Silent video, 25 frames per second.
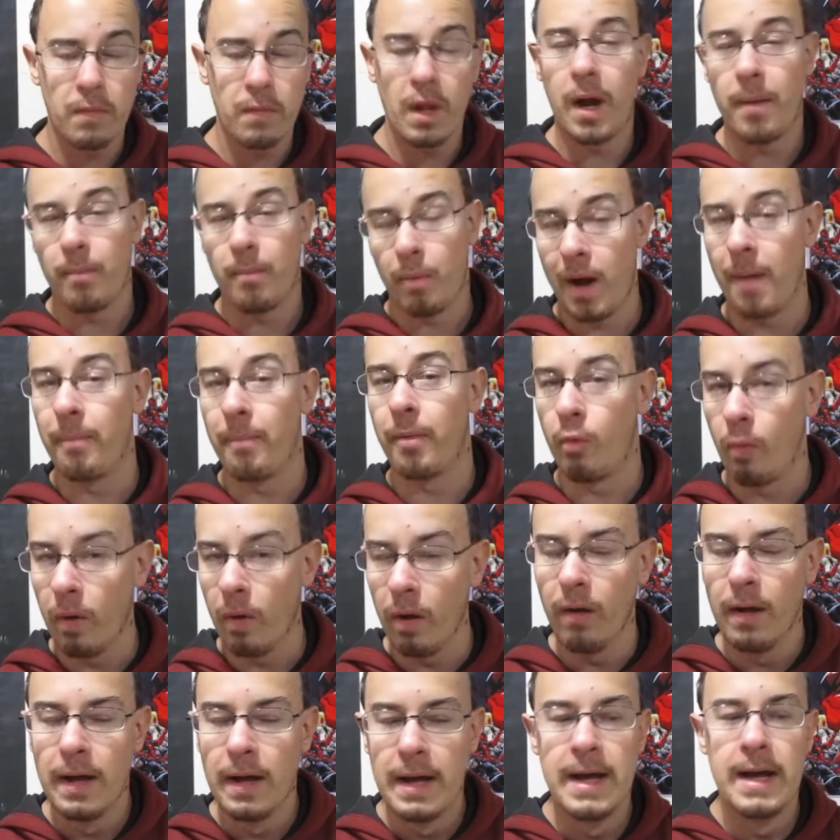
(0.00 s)
I probably
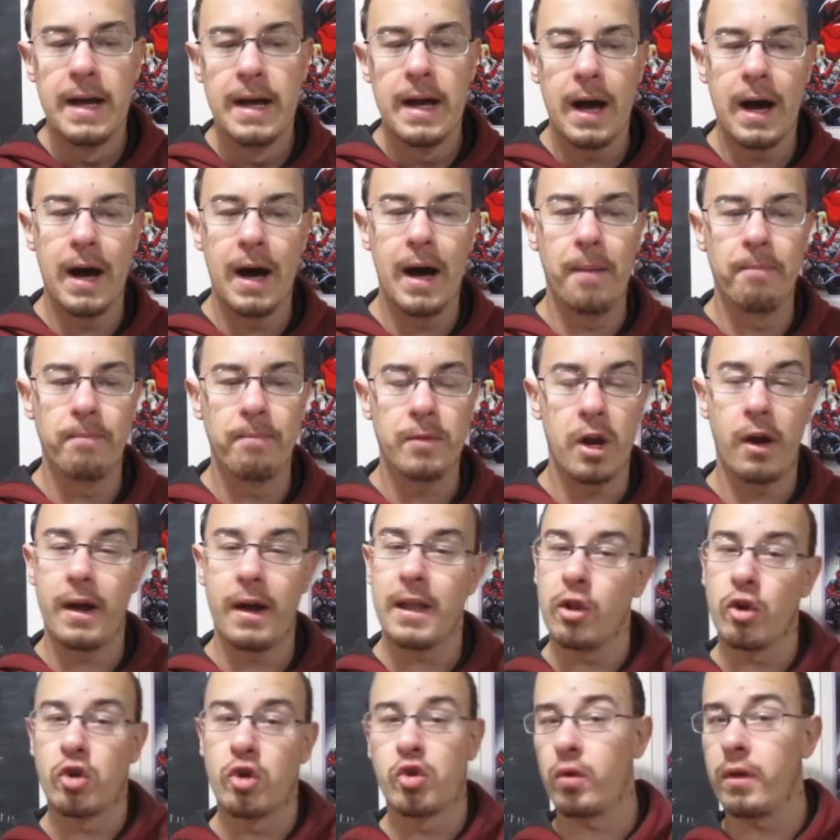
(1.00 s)
will. You know,
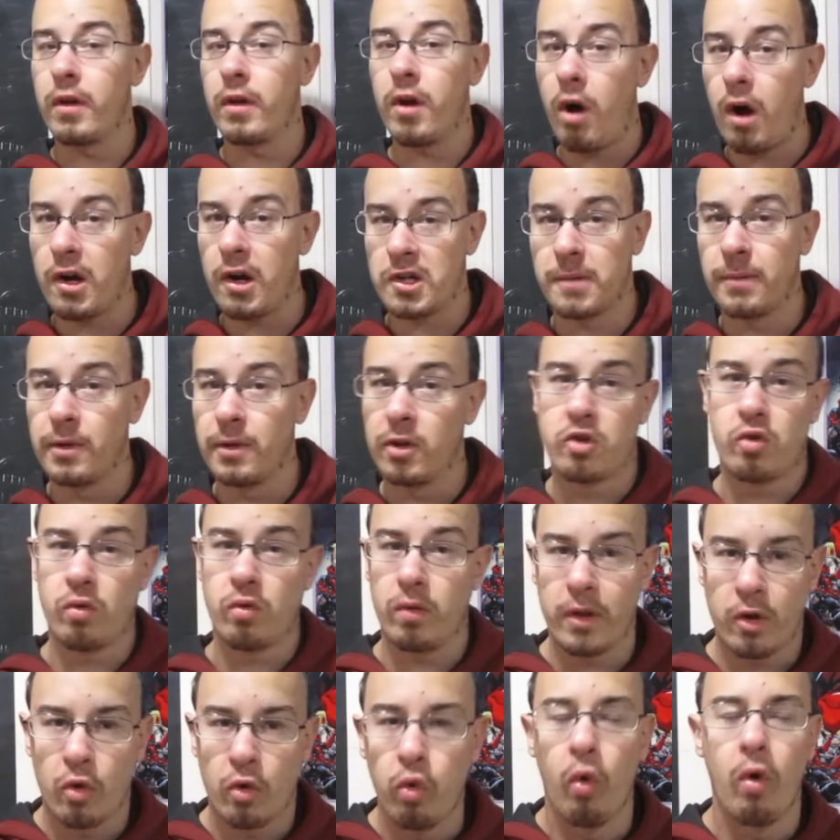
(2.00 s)
it looks really awesome. It looks
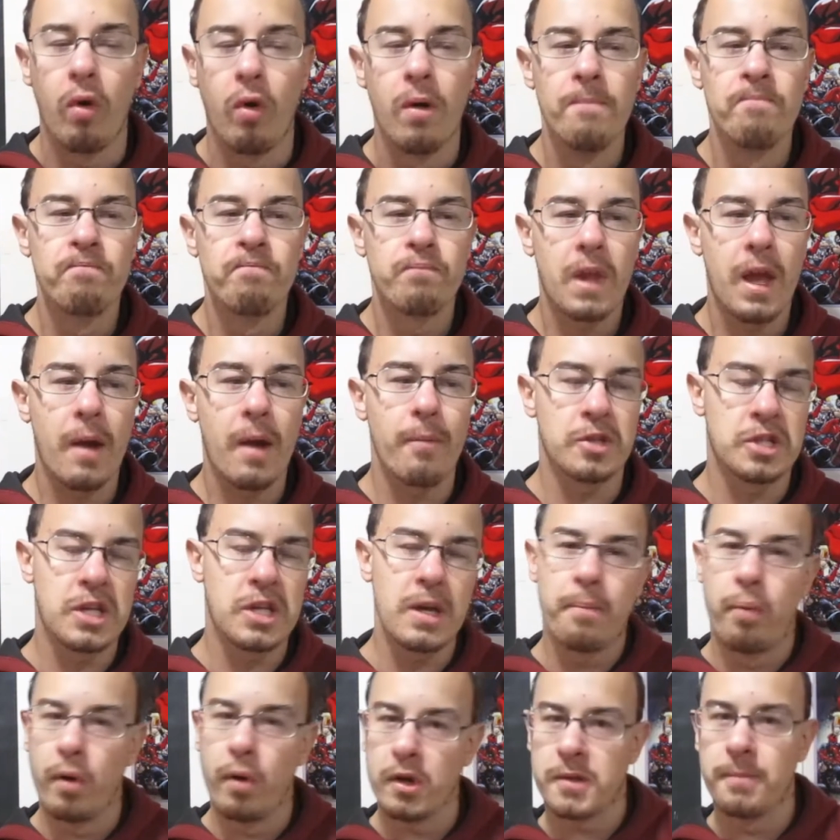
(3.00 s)
really cool. And we're
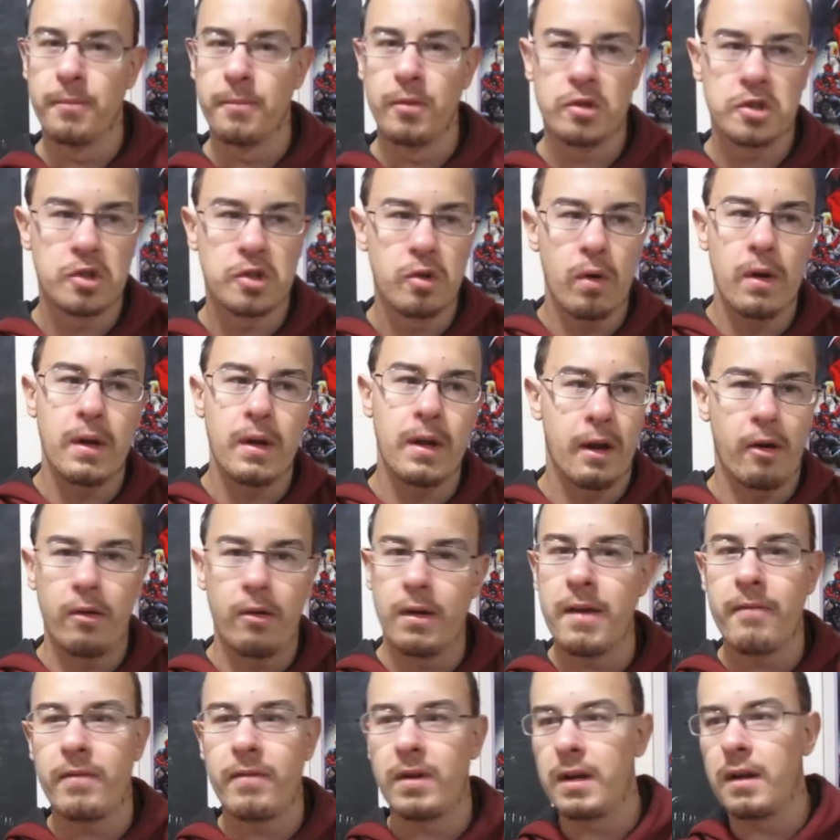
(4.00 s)
seeing Puss in Boots do, you know,
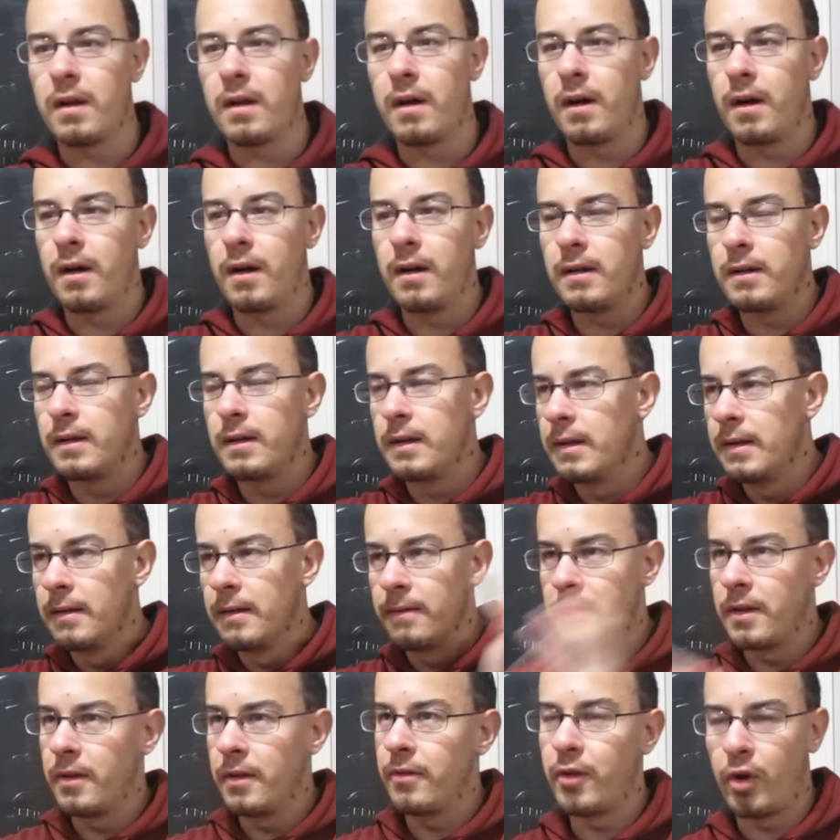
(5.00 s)
even
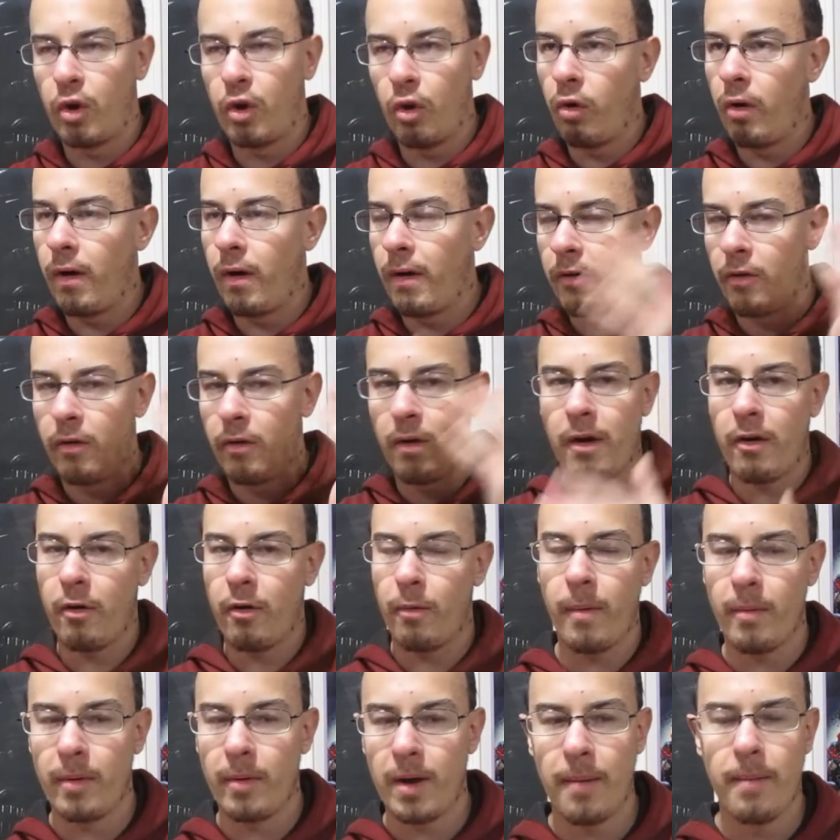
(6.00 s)
the girl, I don't
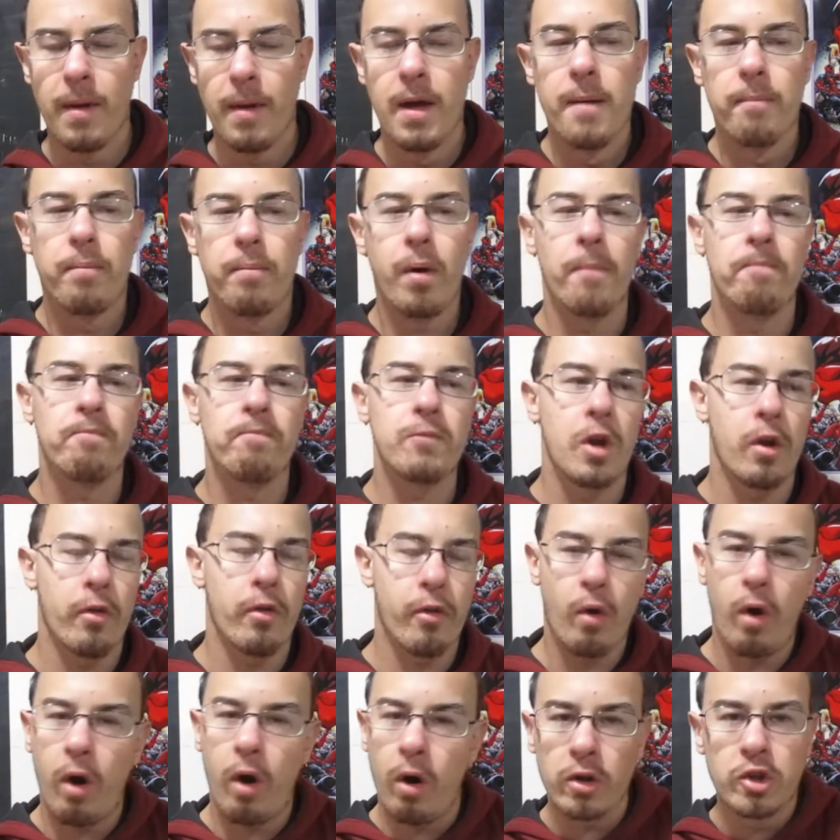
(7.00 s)
remember her name. But, you know,
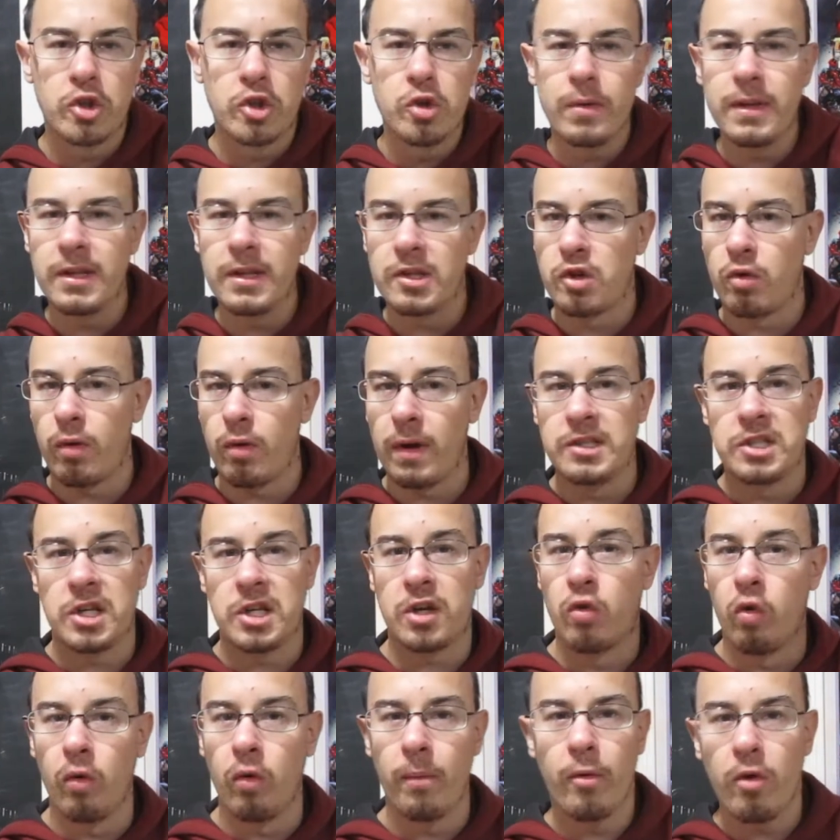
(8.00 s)
they're all doing these crazy
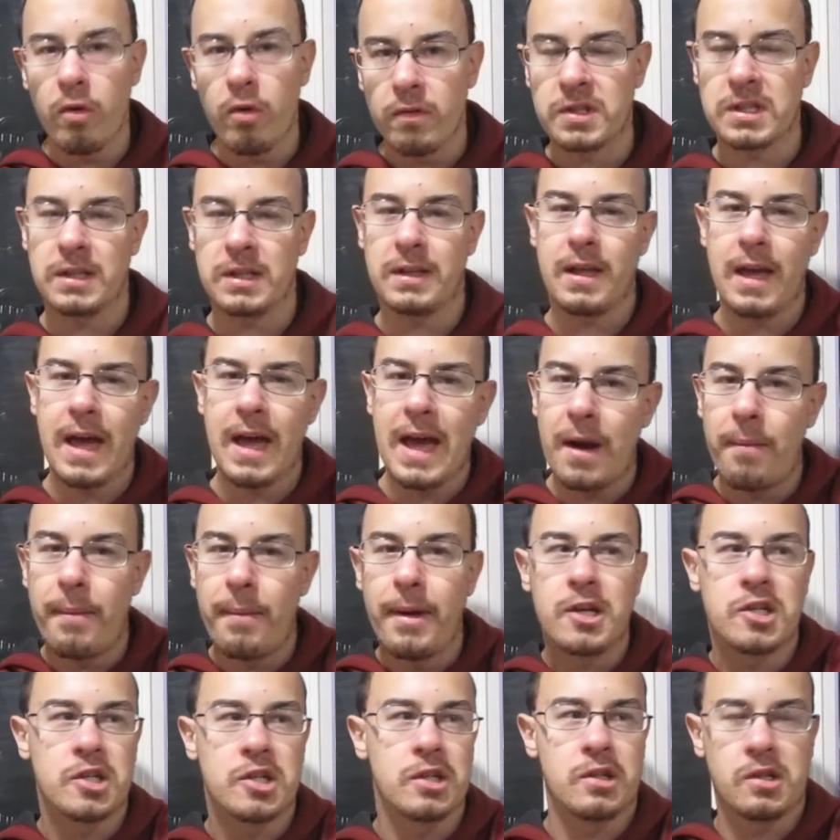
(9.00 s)
cool moves, and the
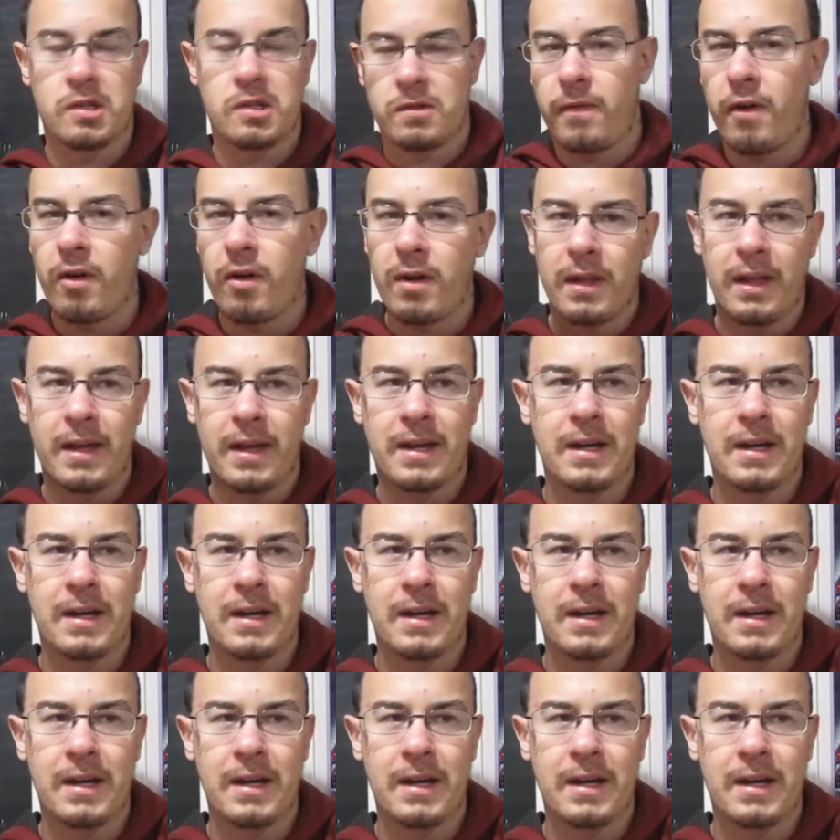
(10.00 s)
animation is just very, like,